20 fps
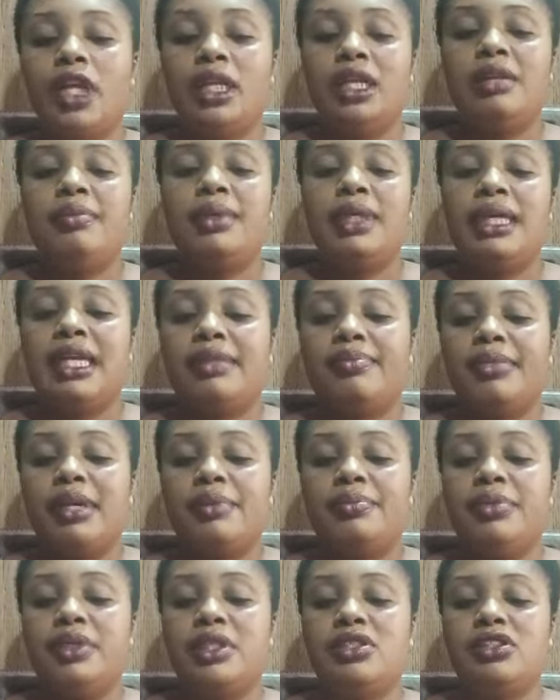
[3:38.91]
Let me get
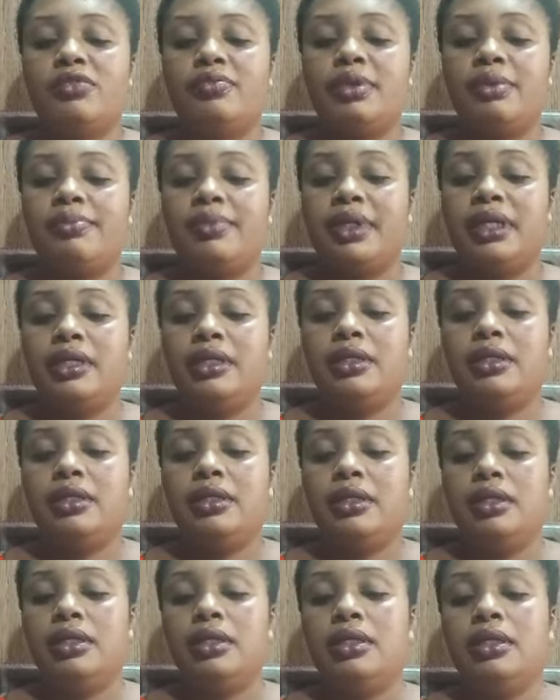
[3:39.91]
my piece of paper.
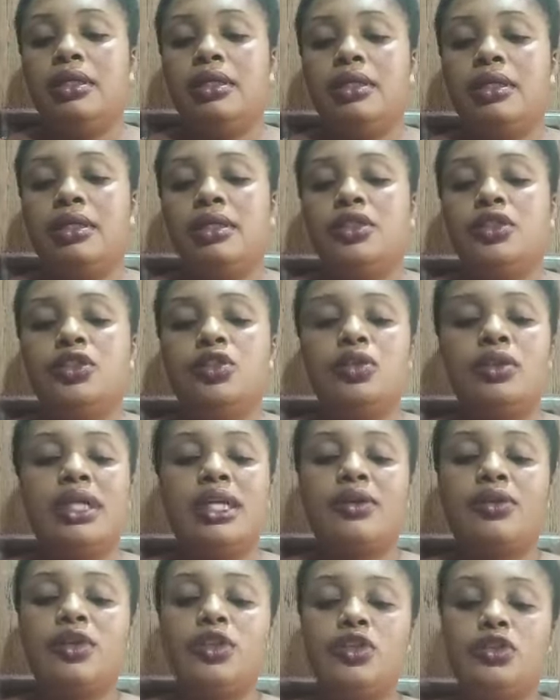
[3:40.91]
So
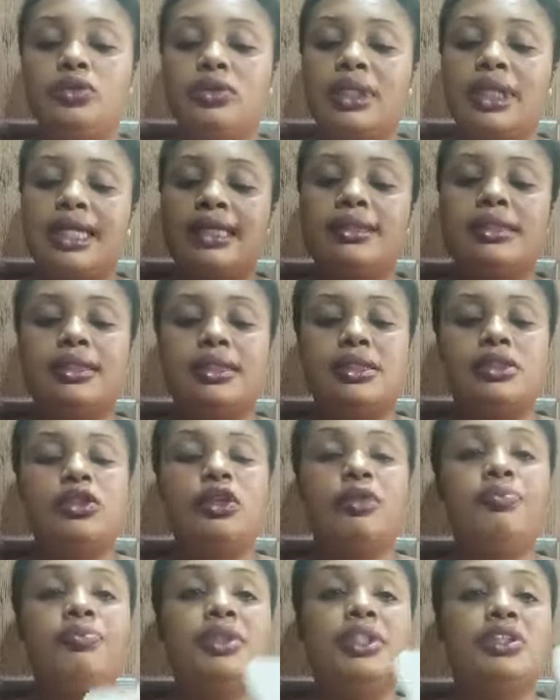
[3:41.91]
you're going to get
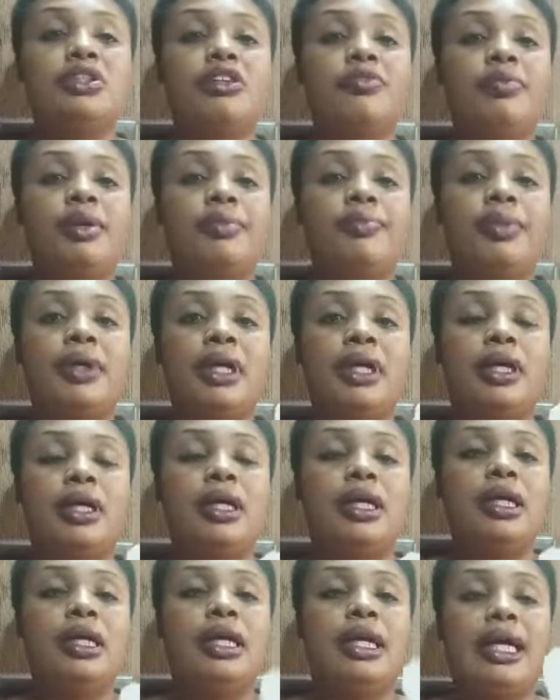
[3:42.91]
your piece of paper
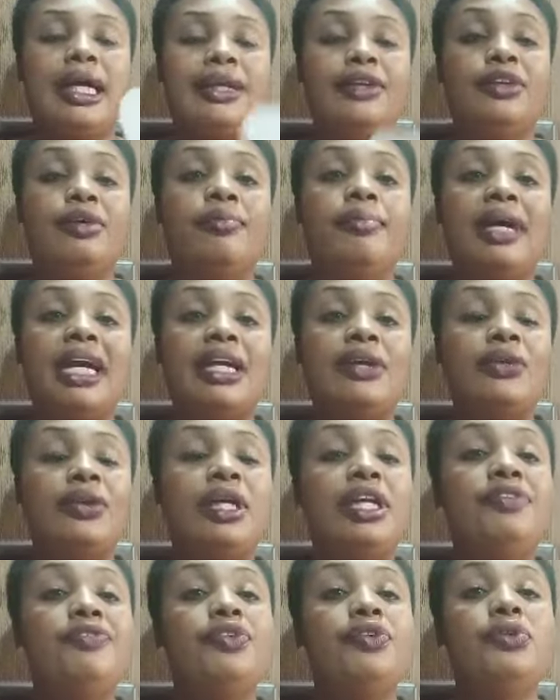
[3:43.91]
and your biro.
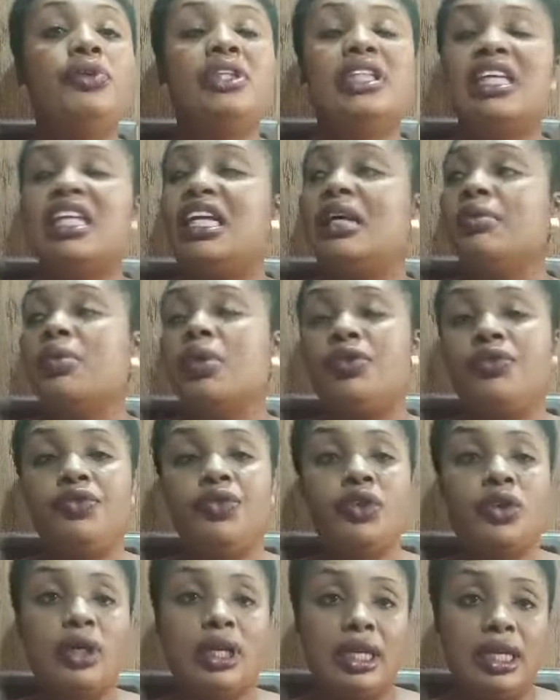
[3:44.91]
If you know the name of
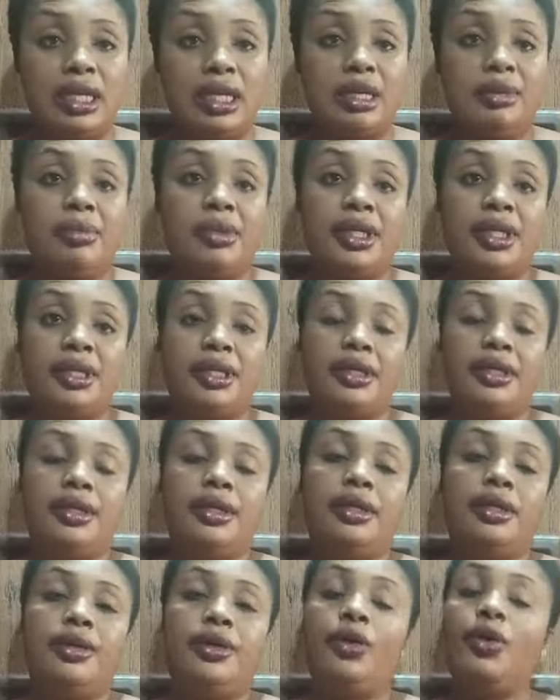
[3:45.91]
your enemy
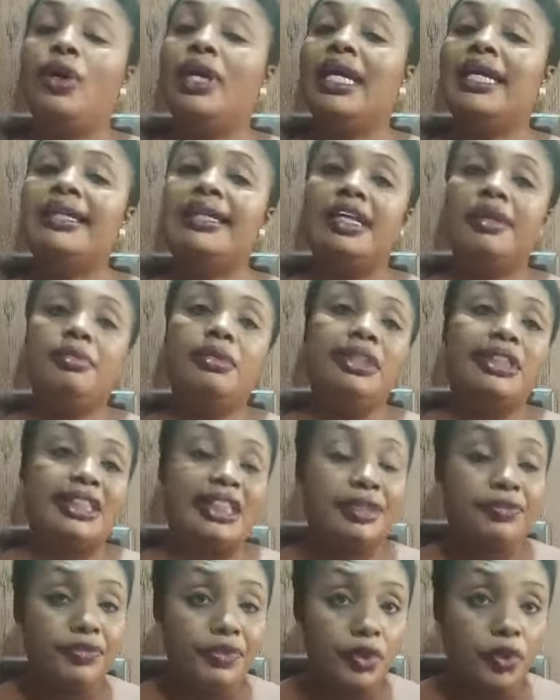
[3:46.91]
or
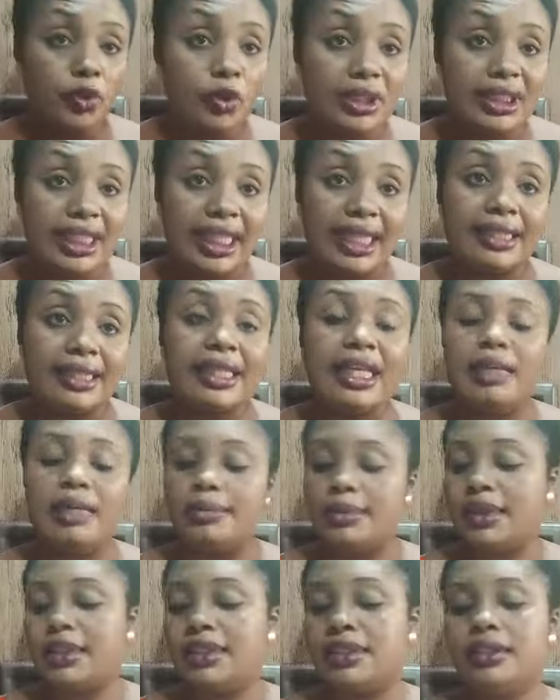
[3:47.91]
enemies, if you know their
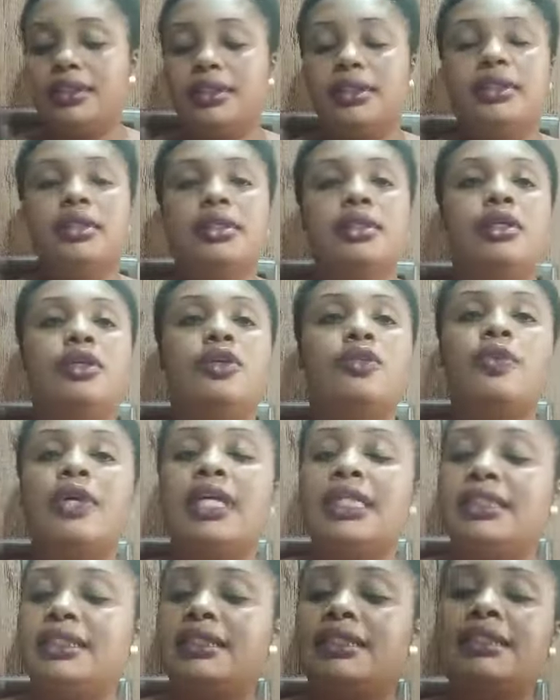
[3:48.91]
names,
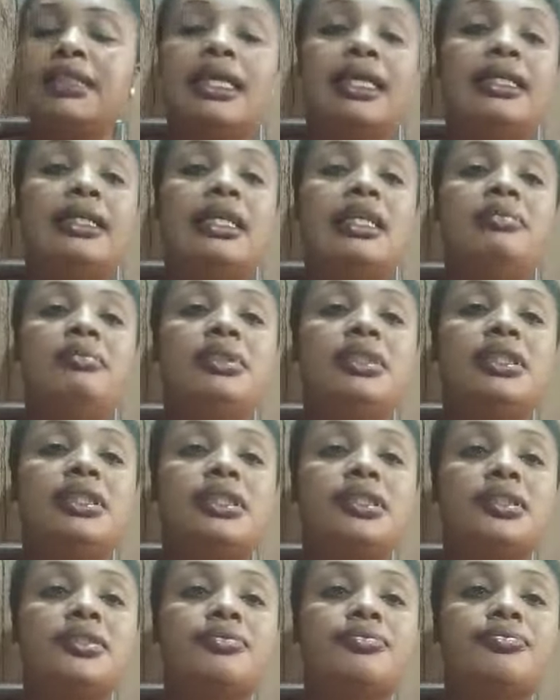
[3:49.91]
write their
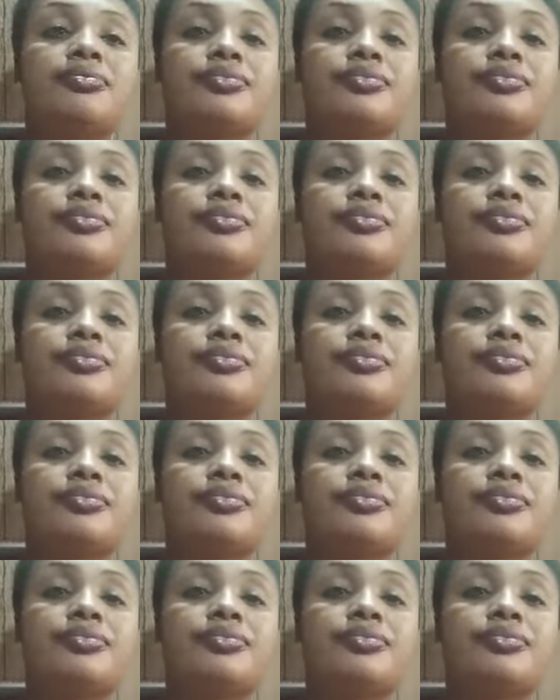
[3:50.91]
names.